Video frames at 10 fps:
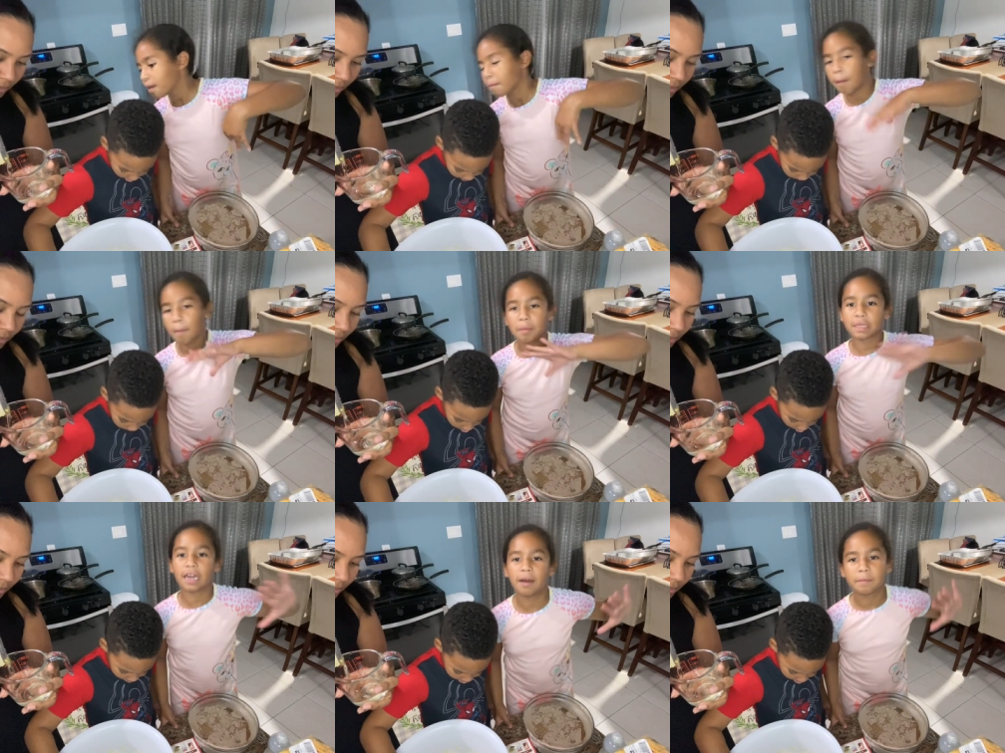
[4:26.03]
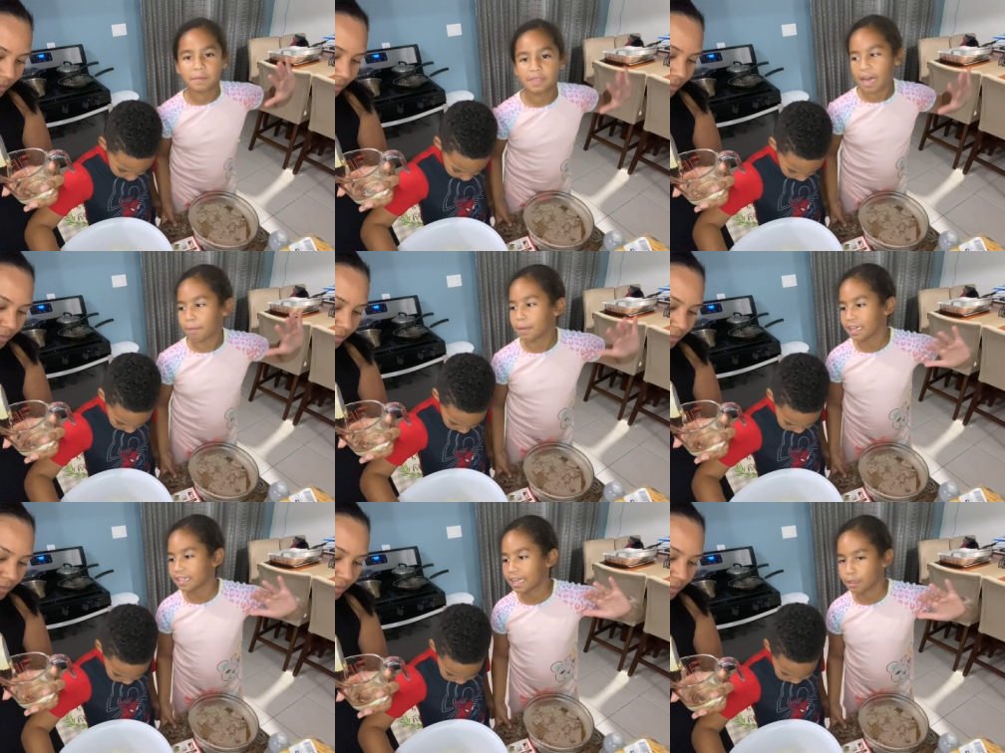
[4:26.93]
My mom's gonna help me with that
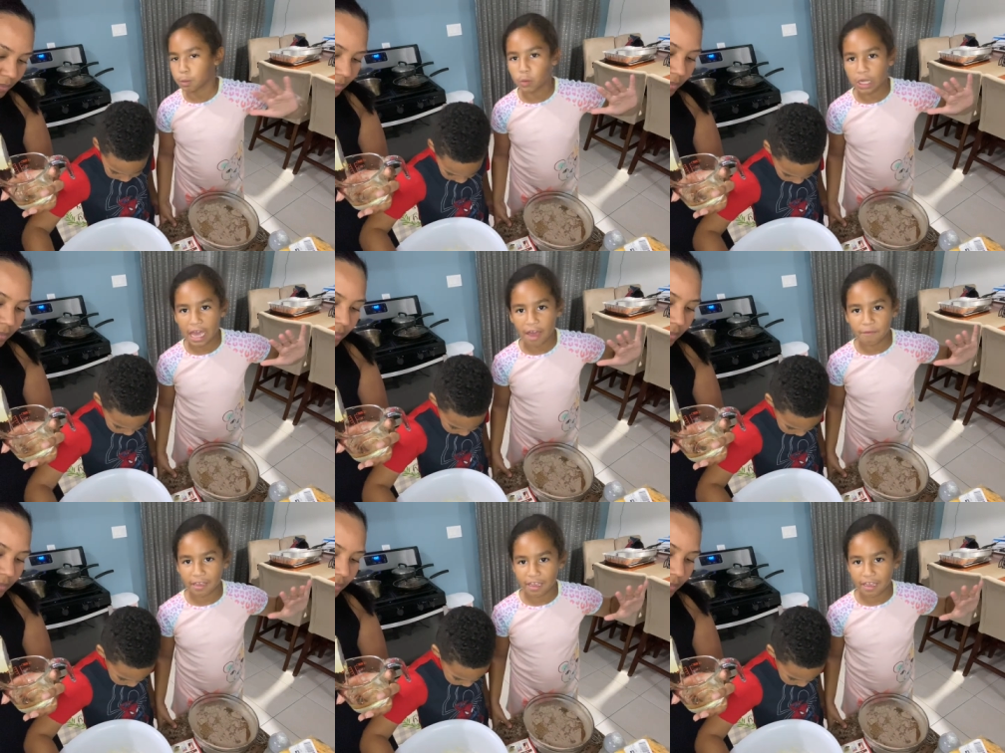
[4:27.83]
because that's really heavy.